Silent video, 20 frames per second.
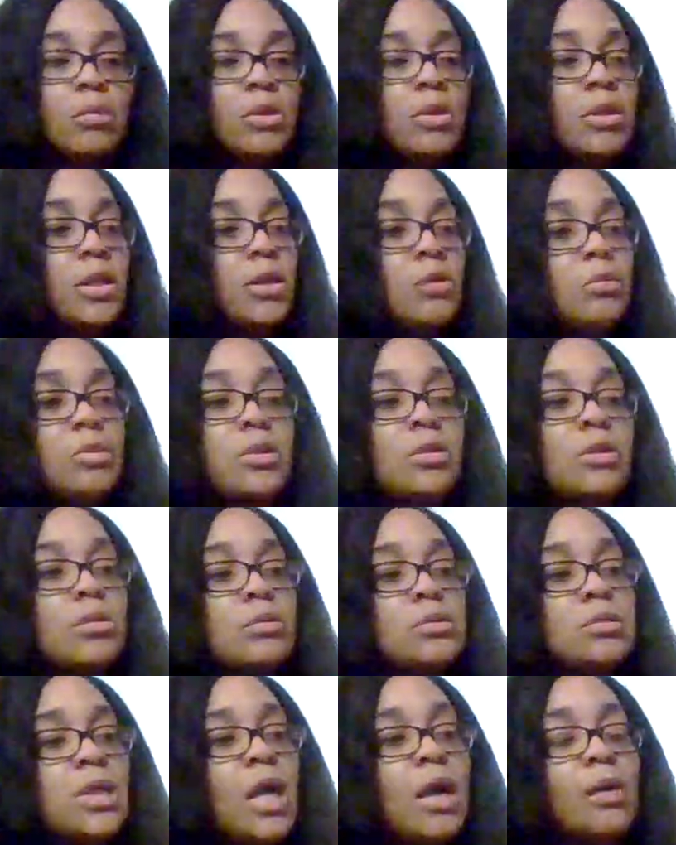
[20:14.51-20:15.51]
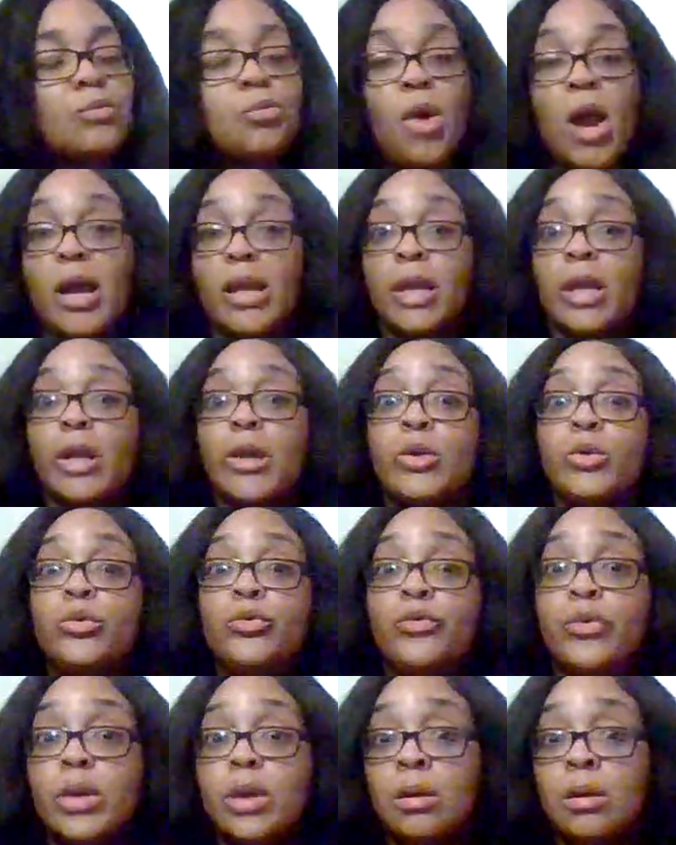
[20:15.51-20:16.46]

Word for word: but then it'll be those times where I get goofy.